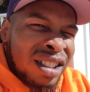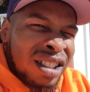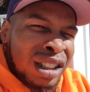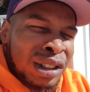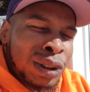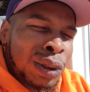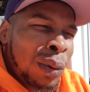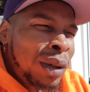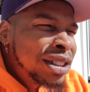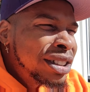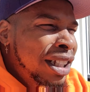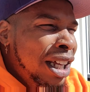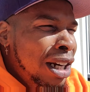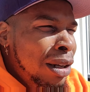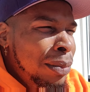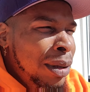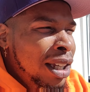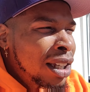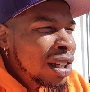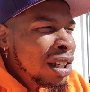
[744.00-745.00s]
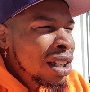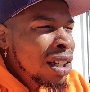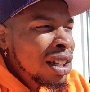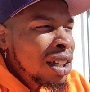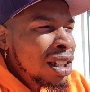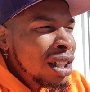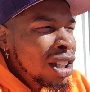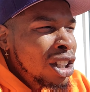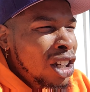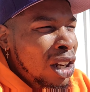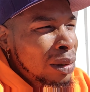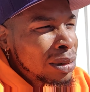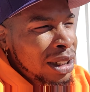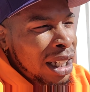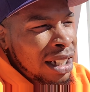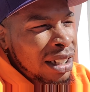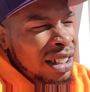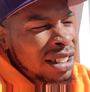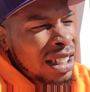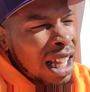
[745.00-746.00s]
So instead of me, you know what I'm
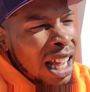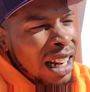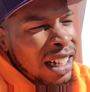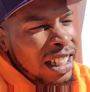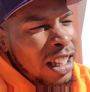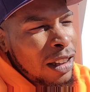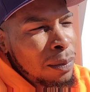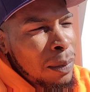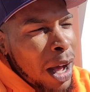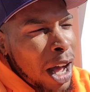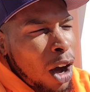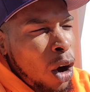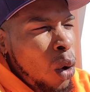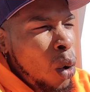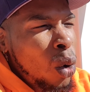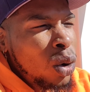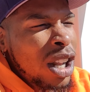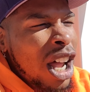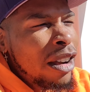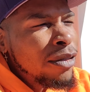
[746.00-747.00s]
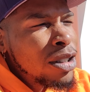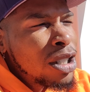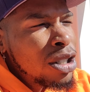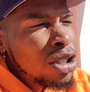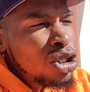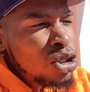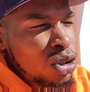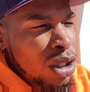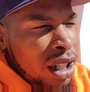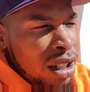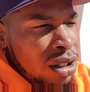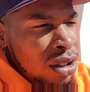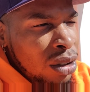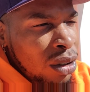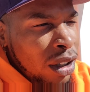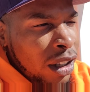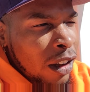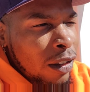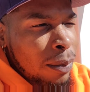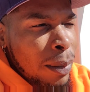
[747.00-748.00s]
saying, deciding to give my whole life to the streets
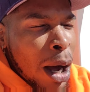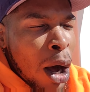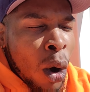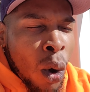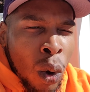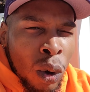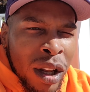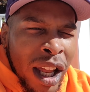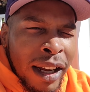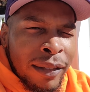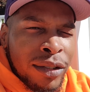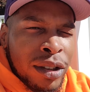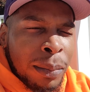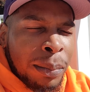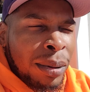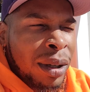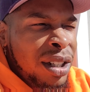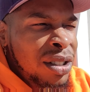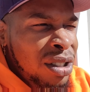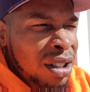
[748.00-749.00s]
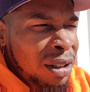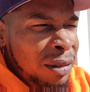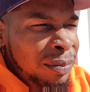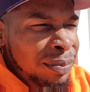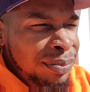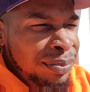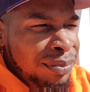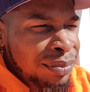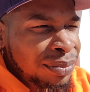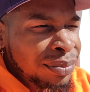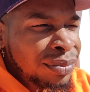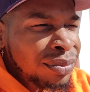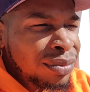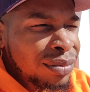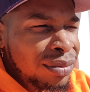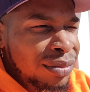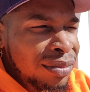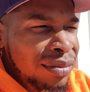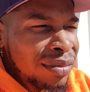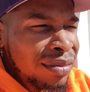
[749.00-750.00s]
or giving my whole life to prison,
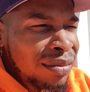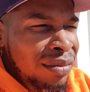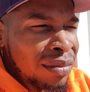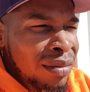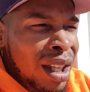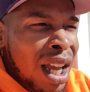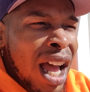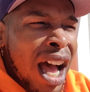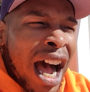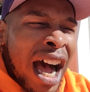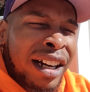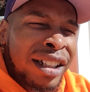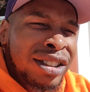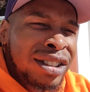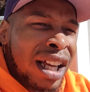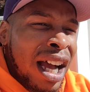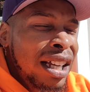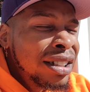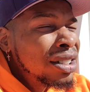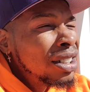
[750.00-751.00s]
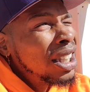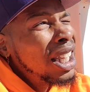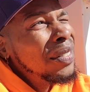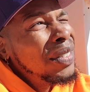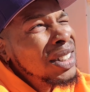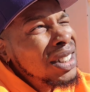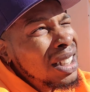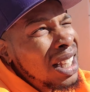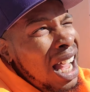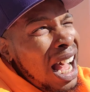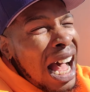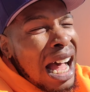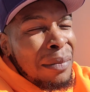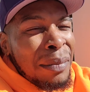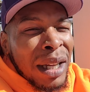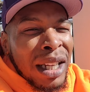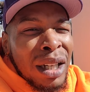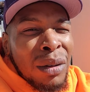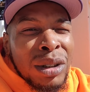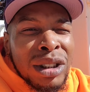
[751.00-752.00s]
I decided to give it to God,
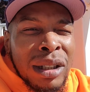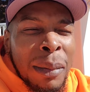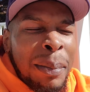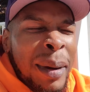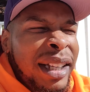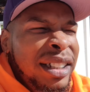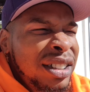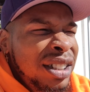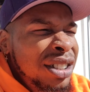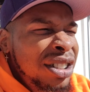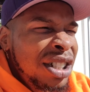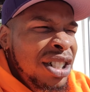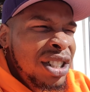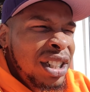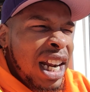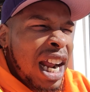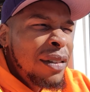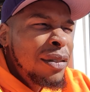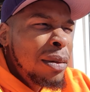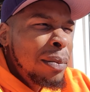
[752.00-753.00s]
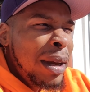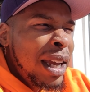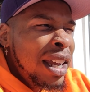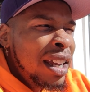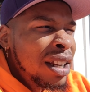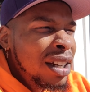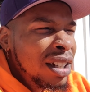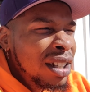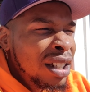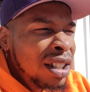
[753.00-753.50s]
man. It was the best decision I ever made.